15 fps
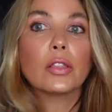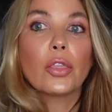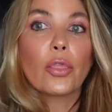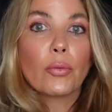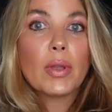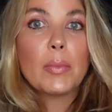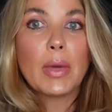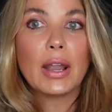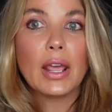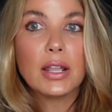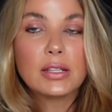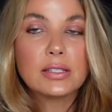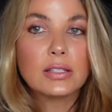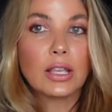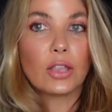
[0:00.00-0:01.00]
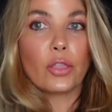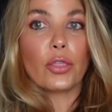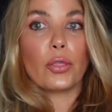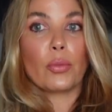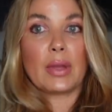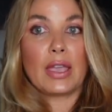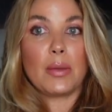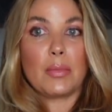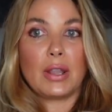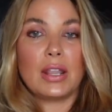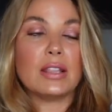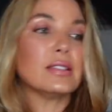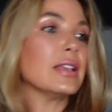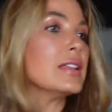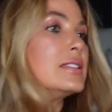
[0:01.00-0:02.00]
three minutes, like three
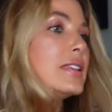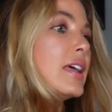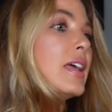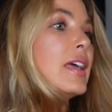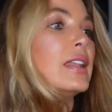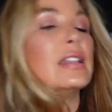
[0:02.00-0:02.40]
minutes, that's it.